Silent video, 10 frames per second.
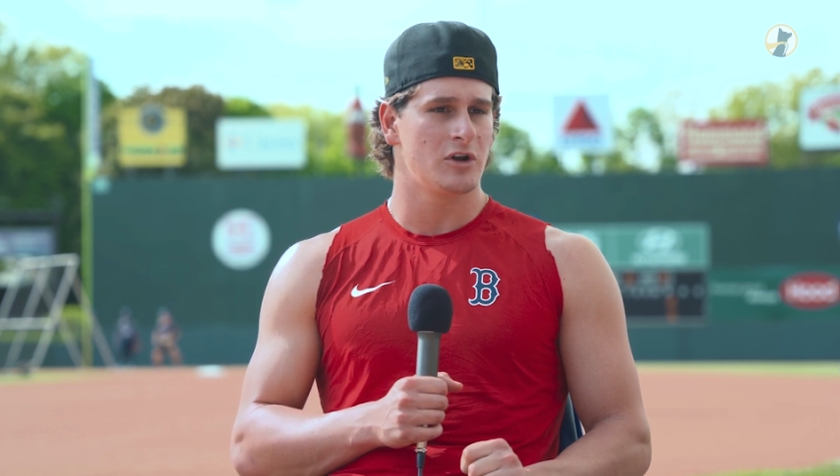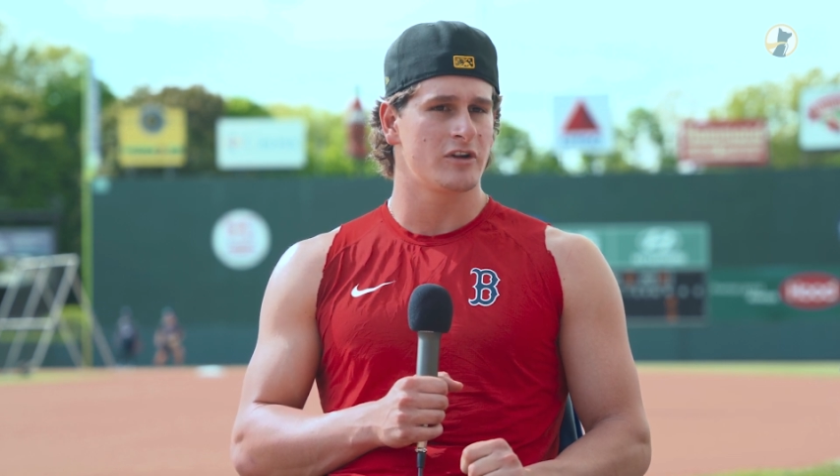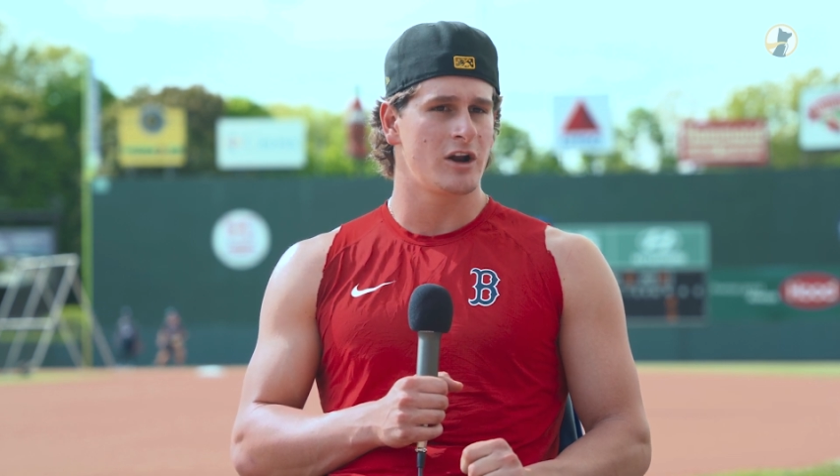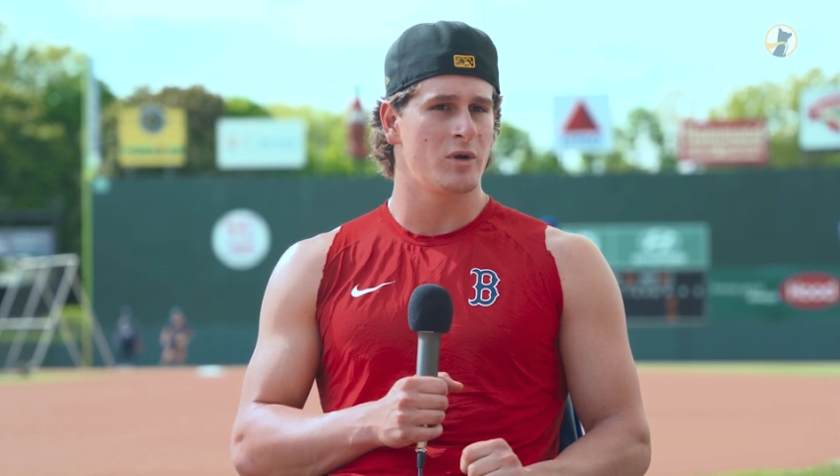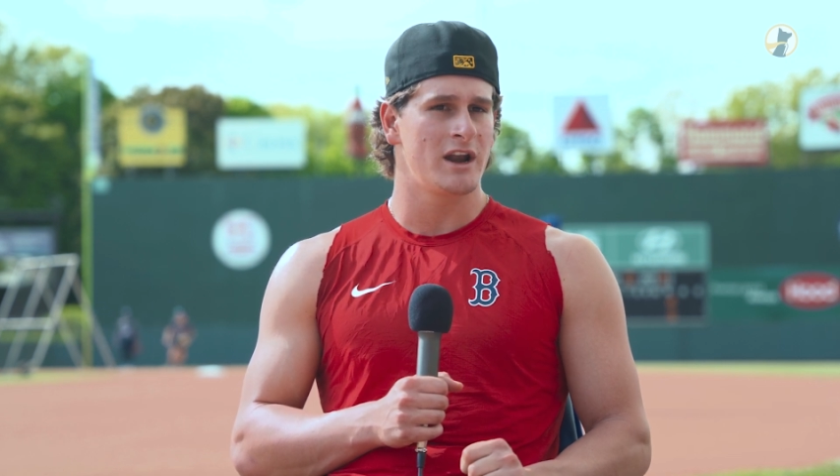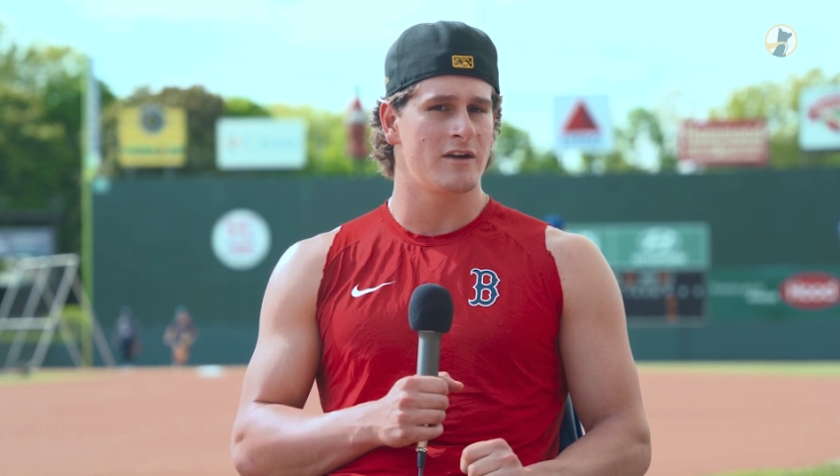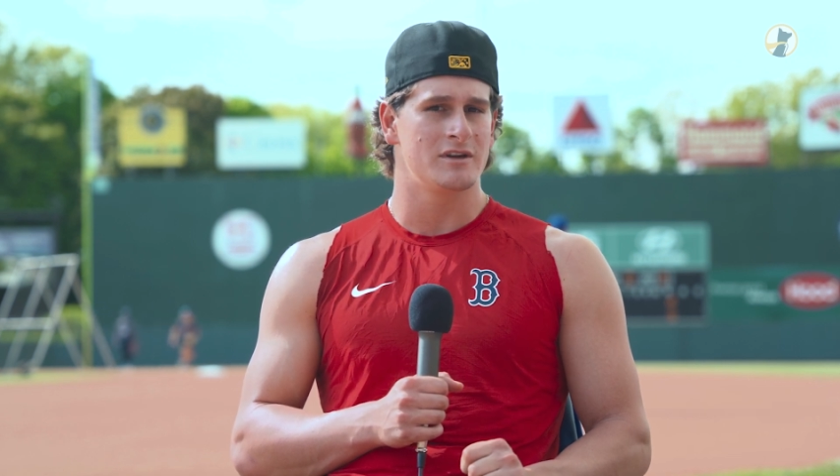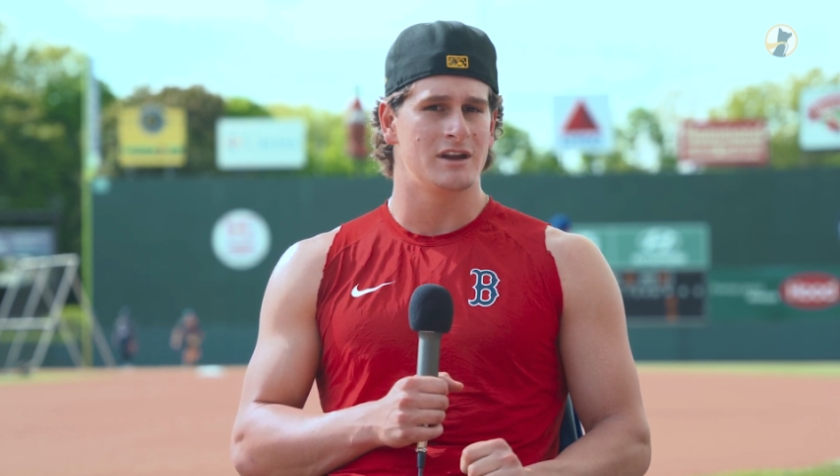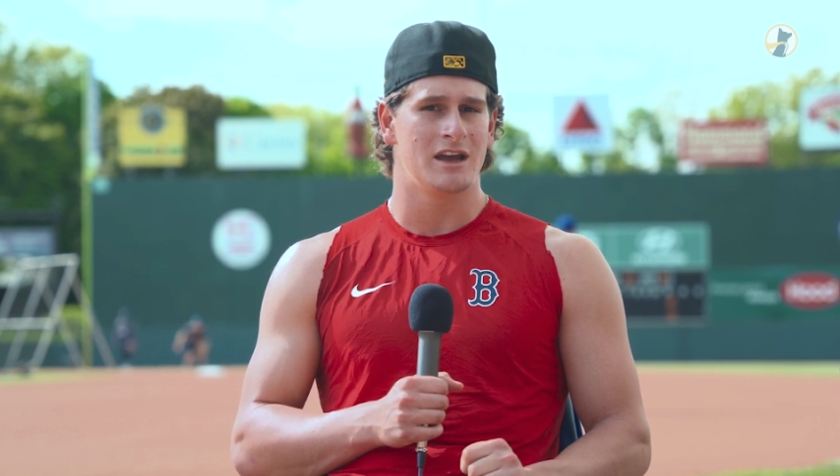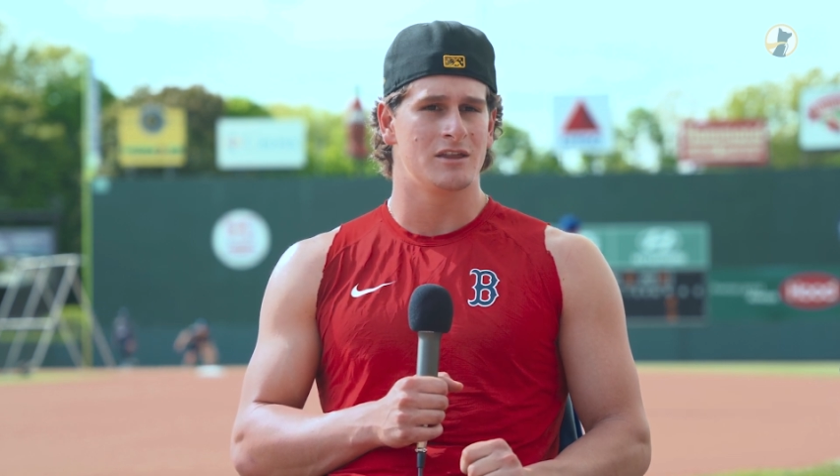try to win
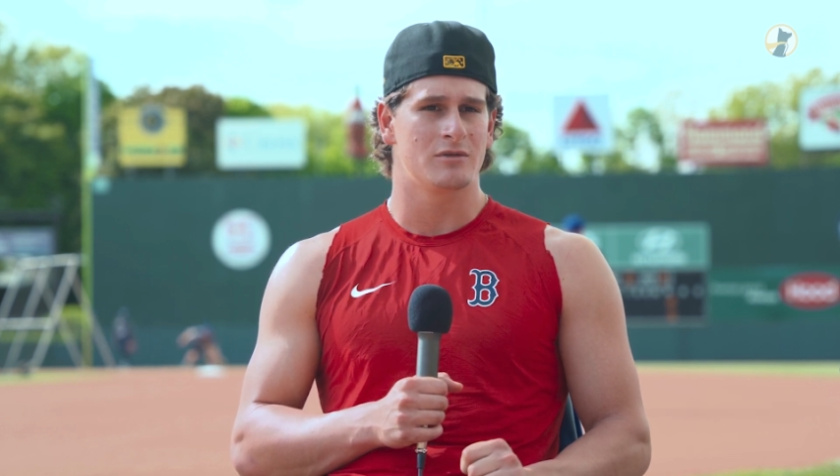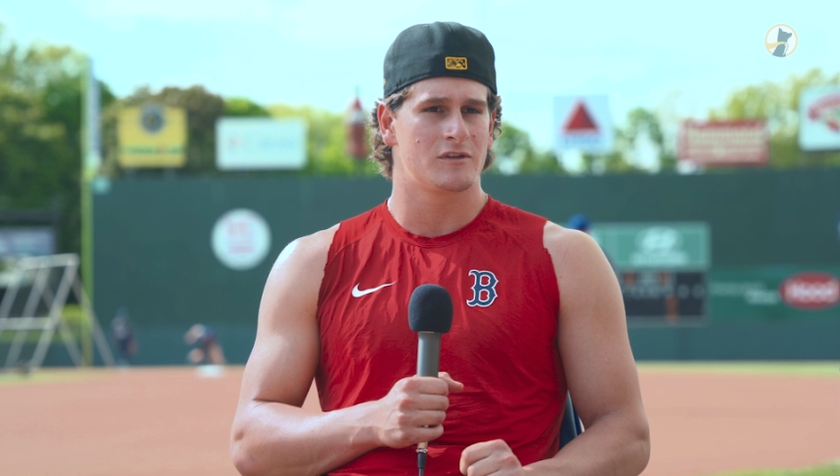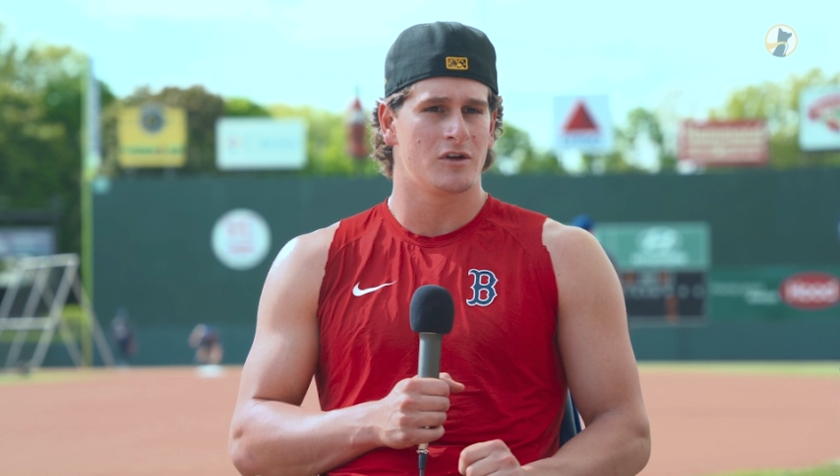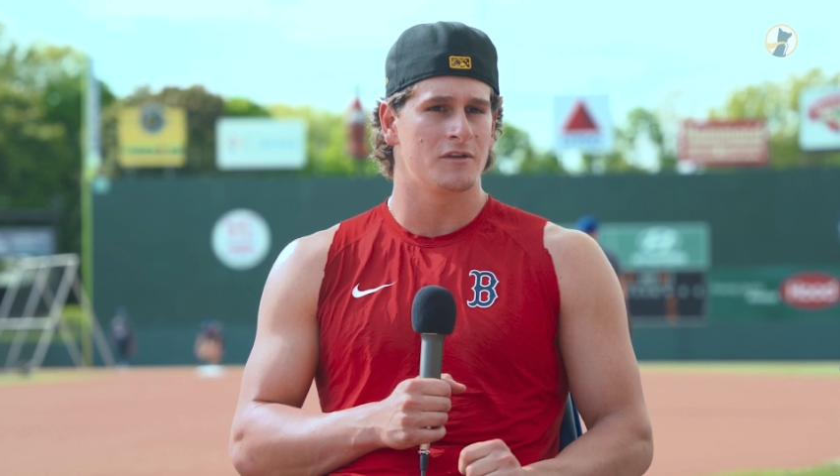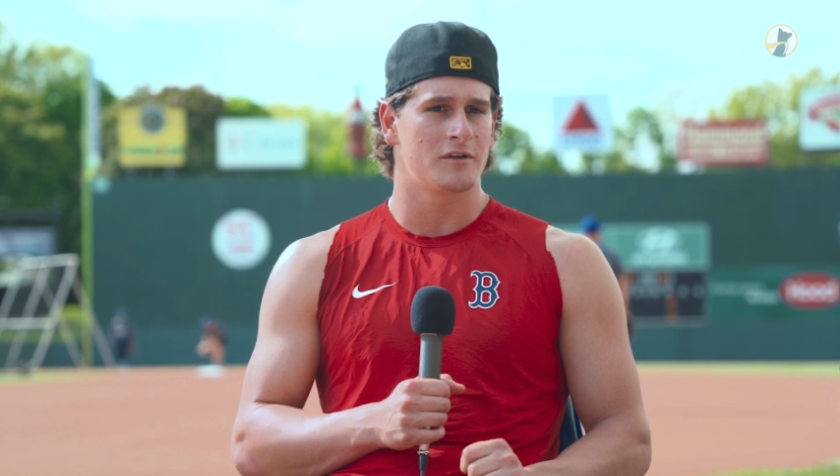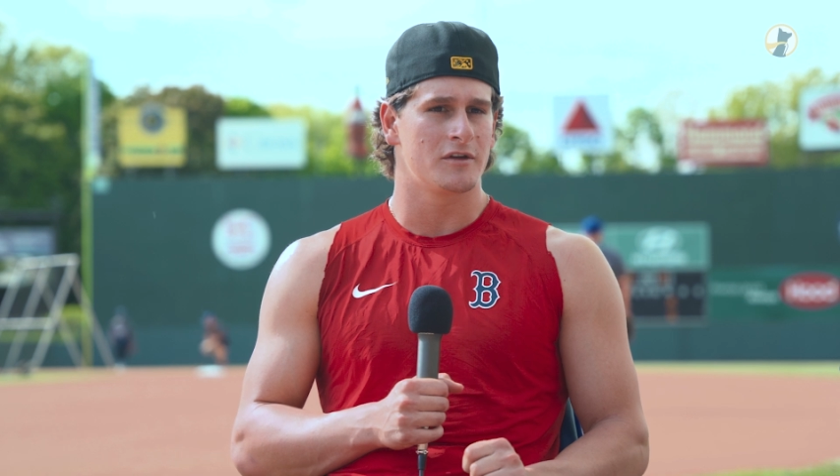every day, the results